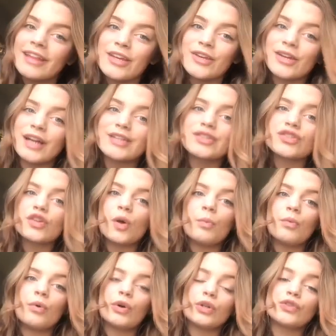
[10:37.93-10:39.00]
Thank you guys so
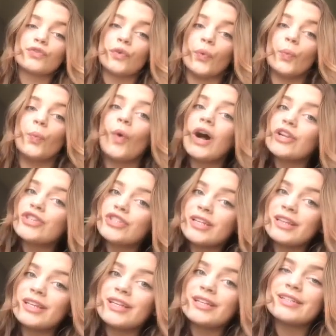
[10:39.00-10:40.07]
much for
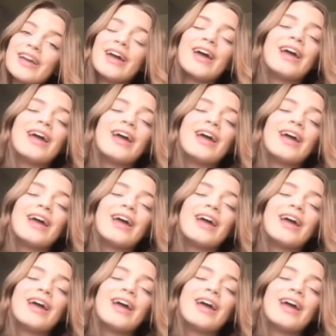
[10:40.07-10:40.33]
watching this.